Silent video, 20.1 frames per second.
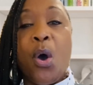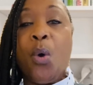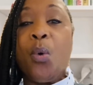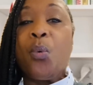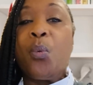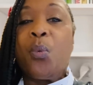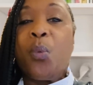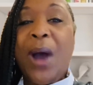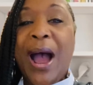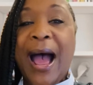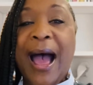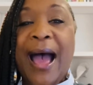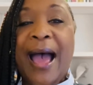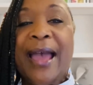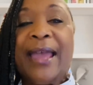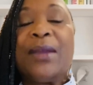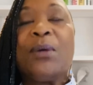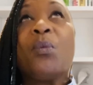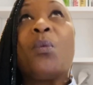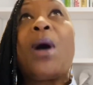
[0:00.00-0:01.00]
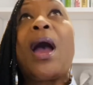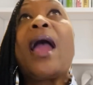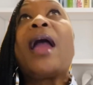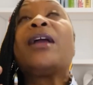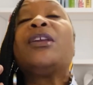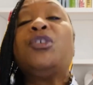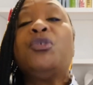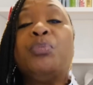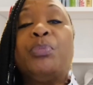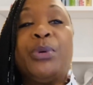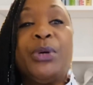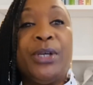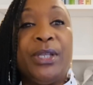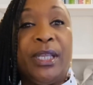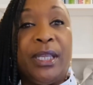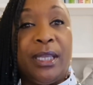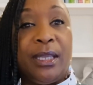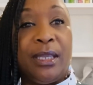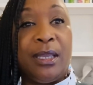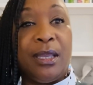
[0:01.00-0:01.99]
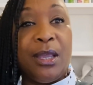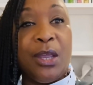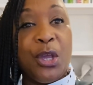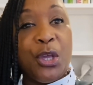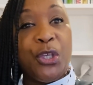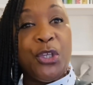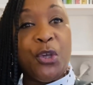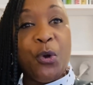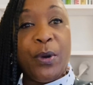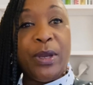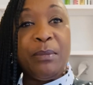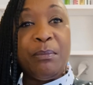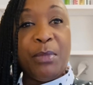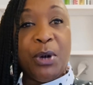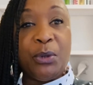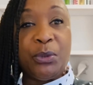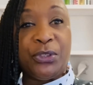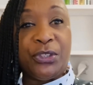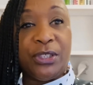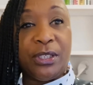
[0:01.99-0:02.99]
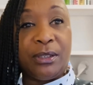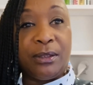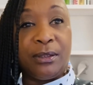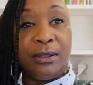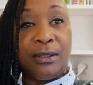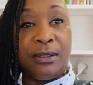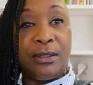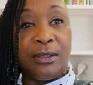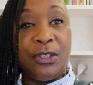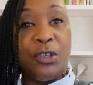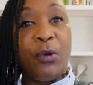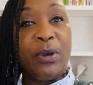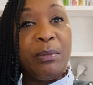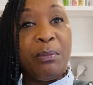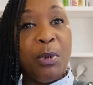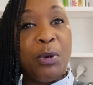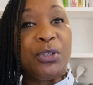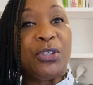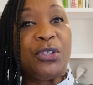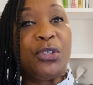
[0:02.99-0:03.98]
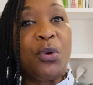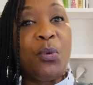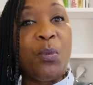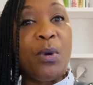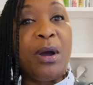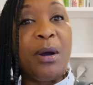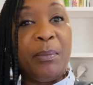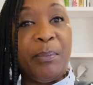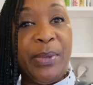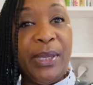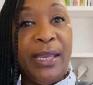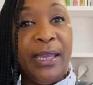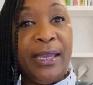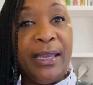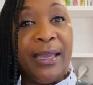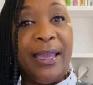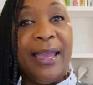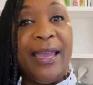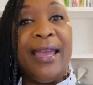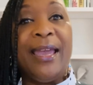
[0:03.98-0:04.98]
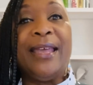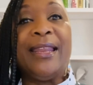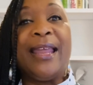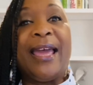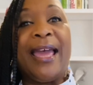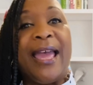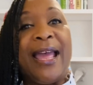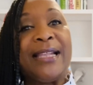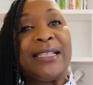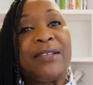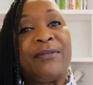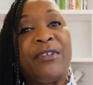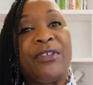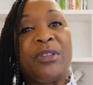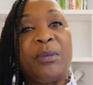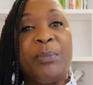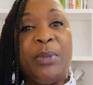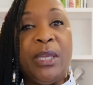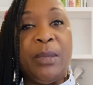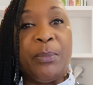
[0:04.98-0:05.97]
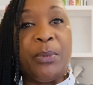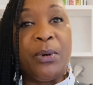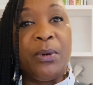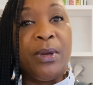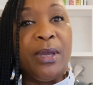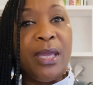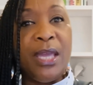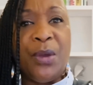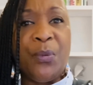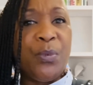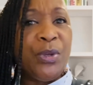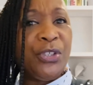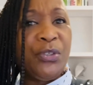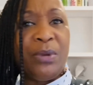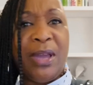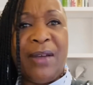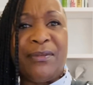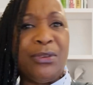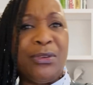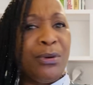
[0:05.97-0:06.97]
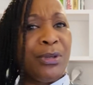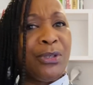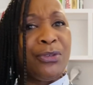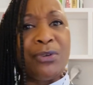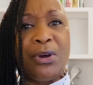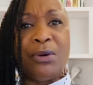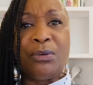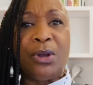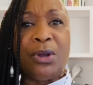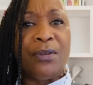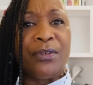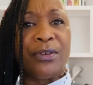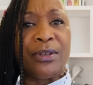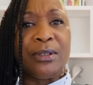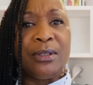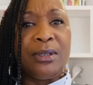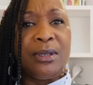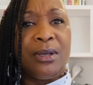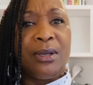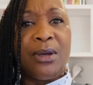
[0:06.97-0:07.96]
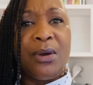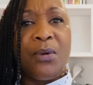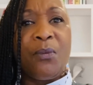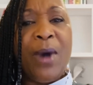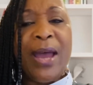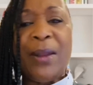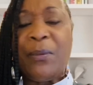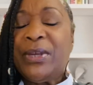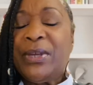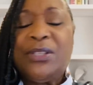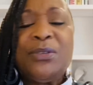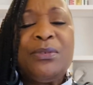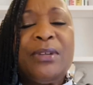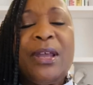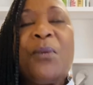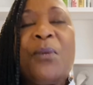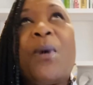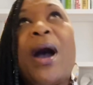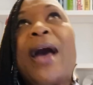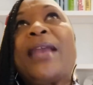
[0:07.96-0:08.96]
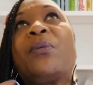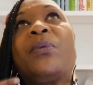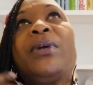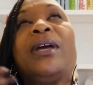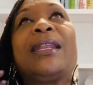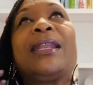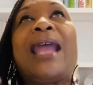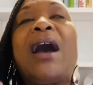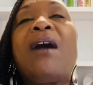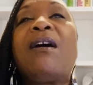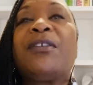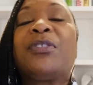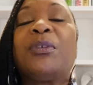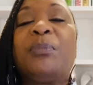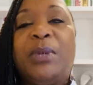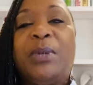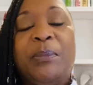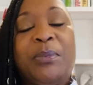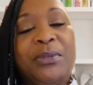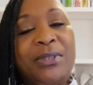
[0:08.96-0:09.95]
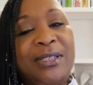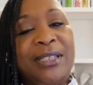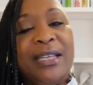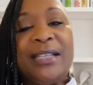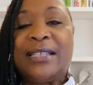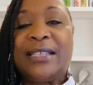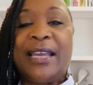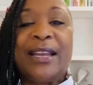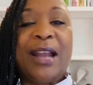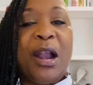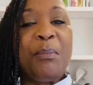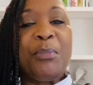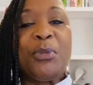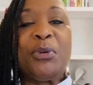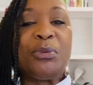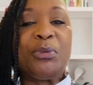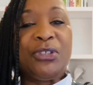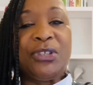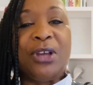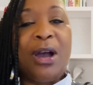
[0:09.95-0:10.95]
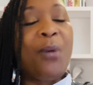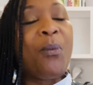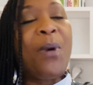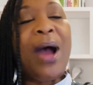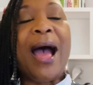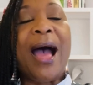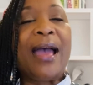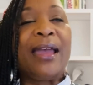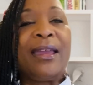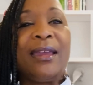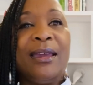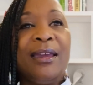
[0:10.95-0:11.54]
Why are you putting your emotional well-being in the hands of other people in which you have no control over? Why do we do that? Why do we allow other people to dictate our moods, y'all? Why